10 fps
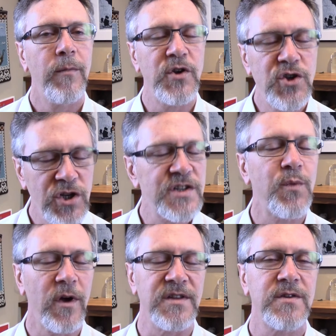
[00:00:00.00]
But just
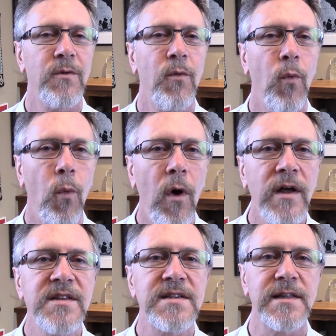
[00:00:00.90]
once,
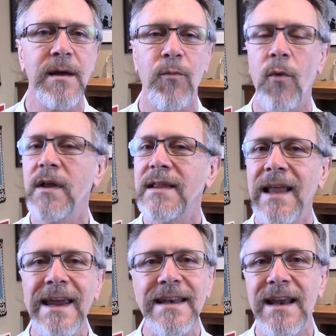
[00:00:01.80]
one slip, one
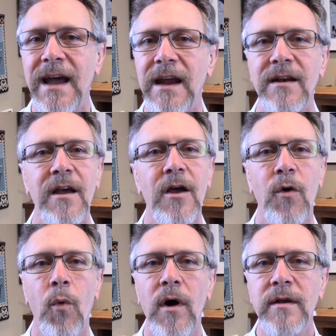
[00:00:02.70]
late night,
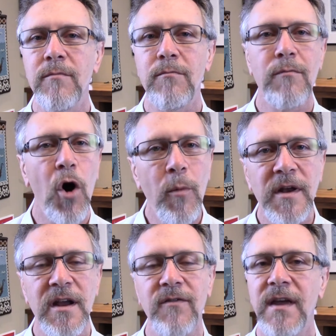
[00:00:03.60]
one
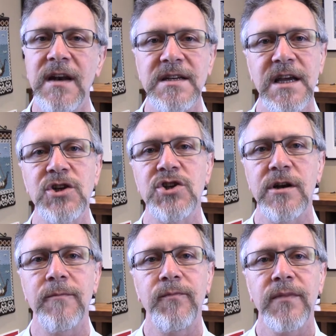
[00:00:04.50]
moment of
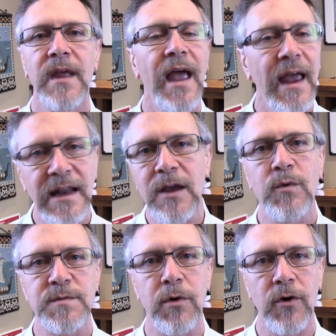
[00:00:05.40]
inattention, and he
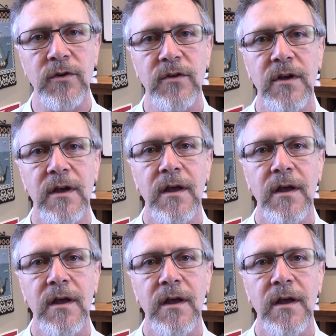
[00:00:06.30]
was burned.